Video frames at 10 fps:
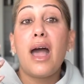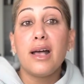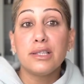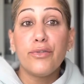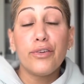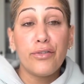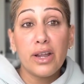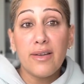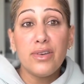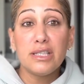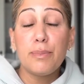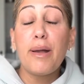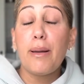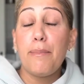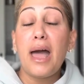ask for forgiveness
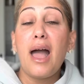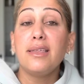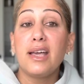back.